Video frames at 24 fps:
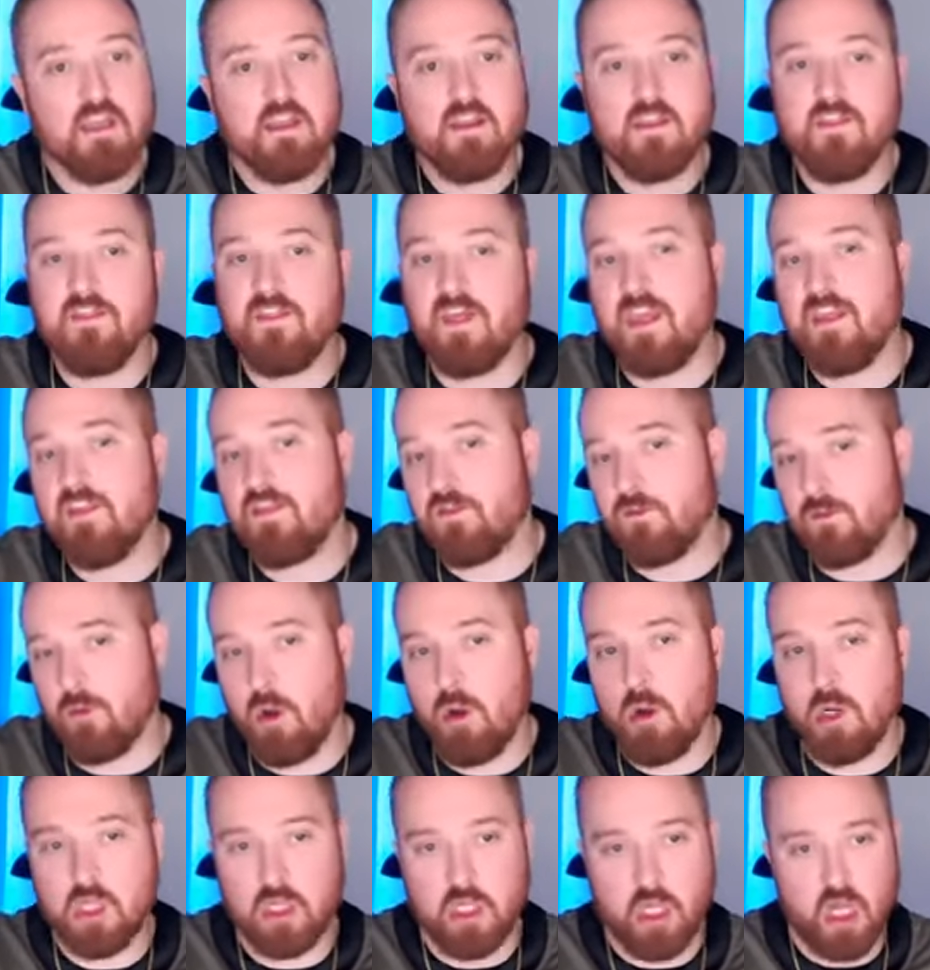they
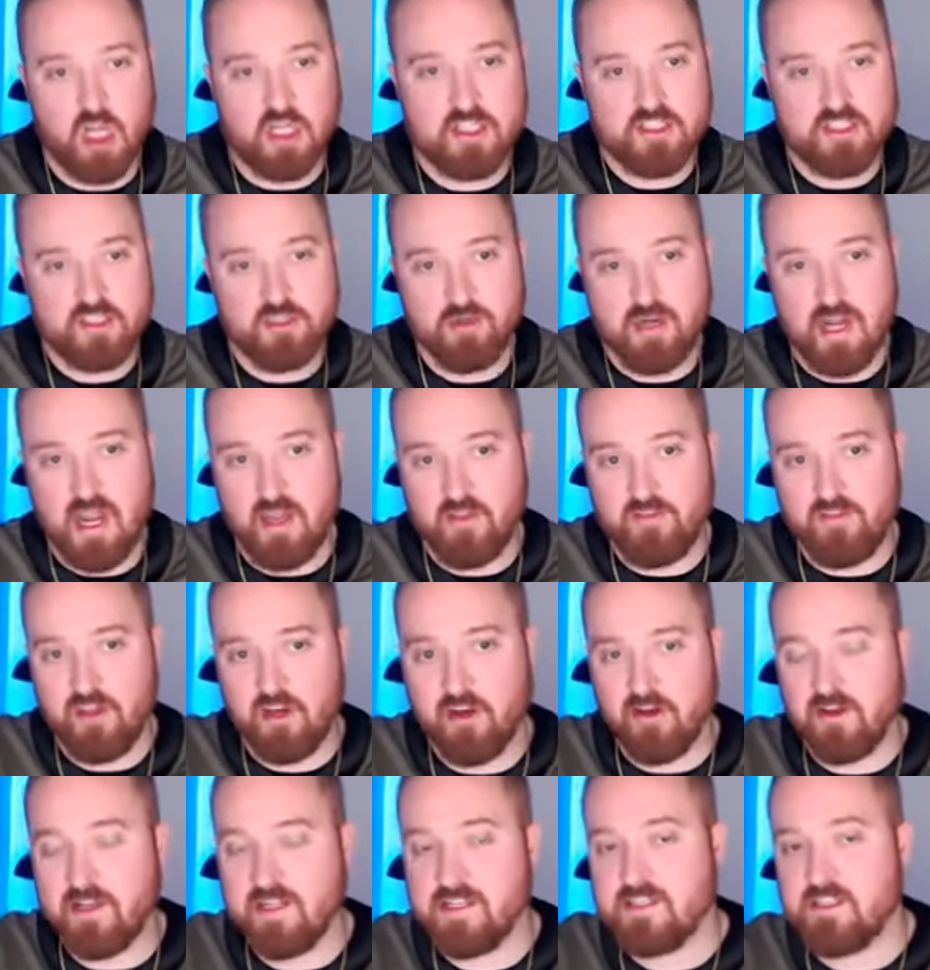throw a lawsuit out there
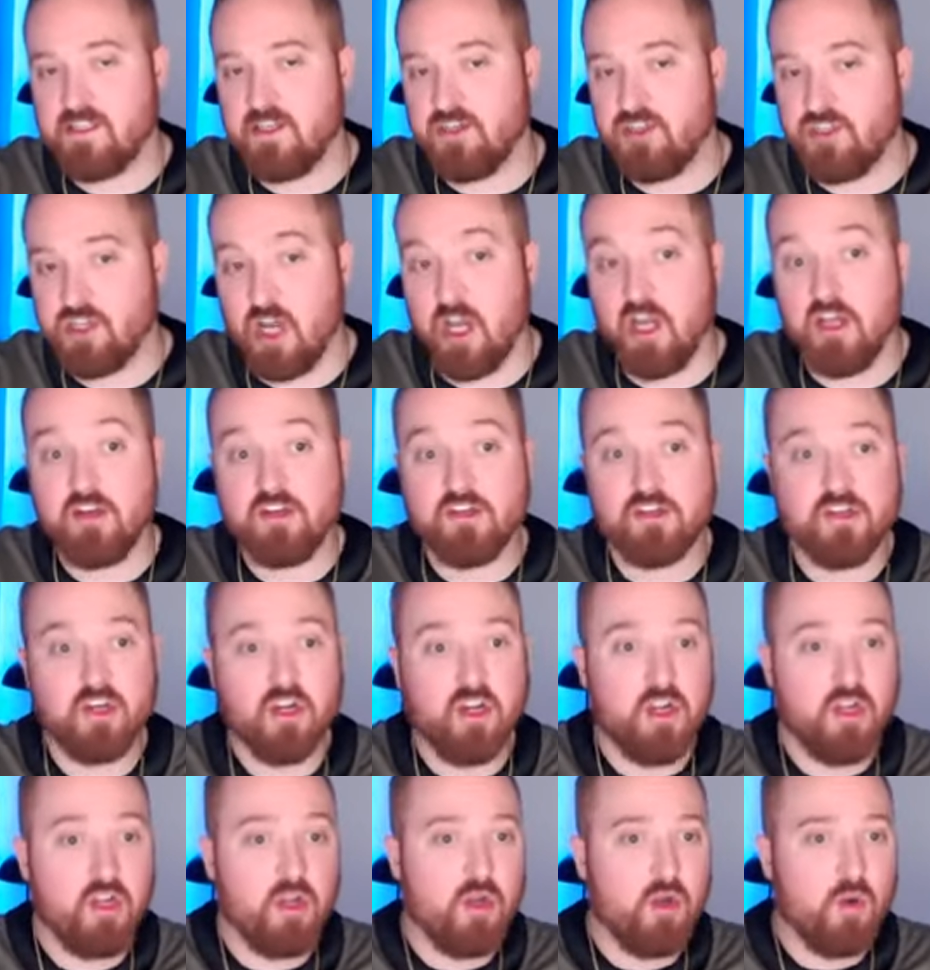against a judge.
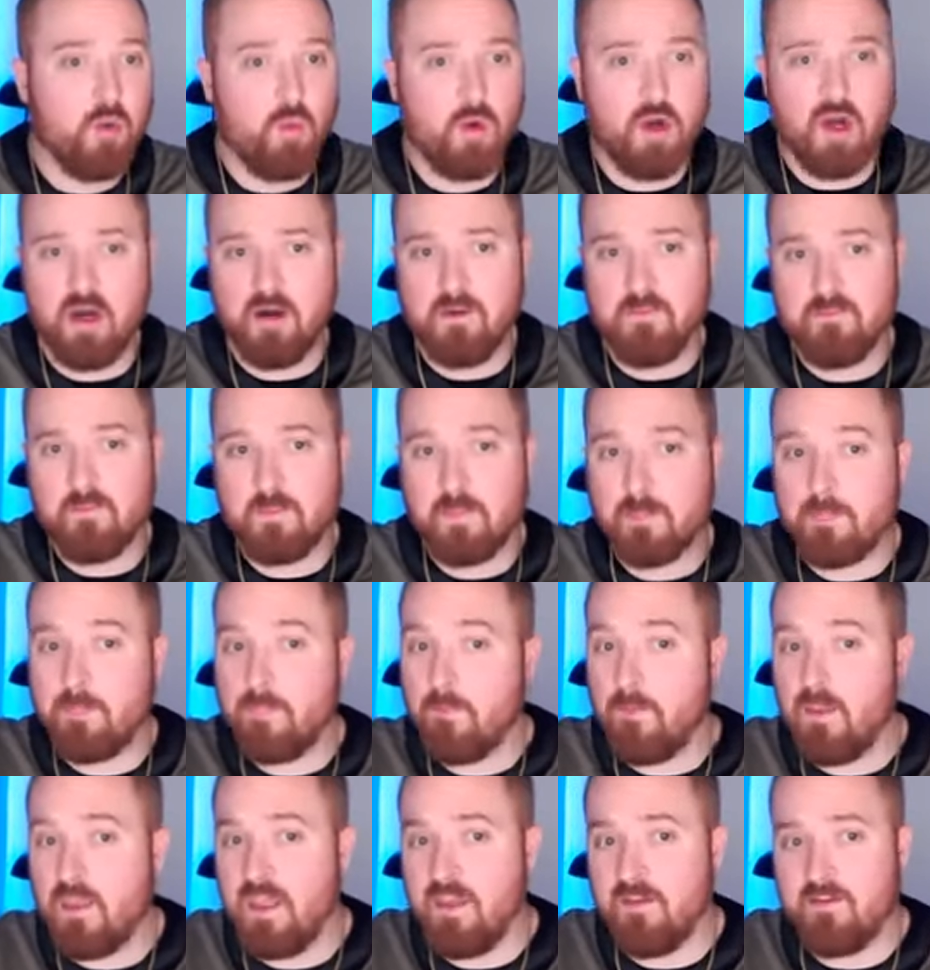Well,
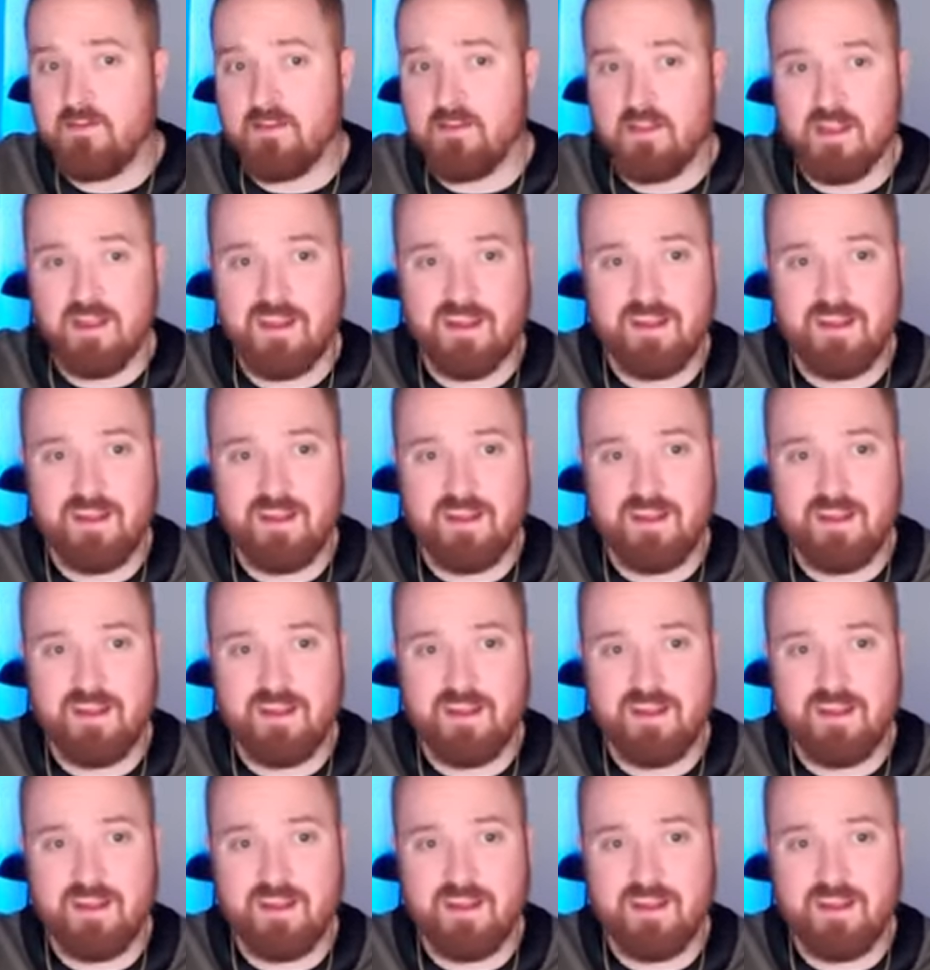it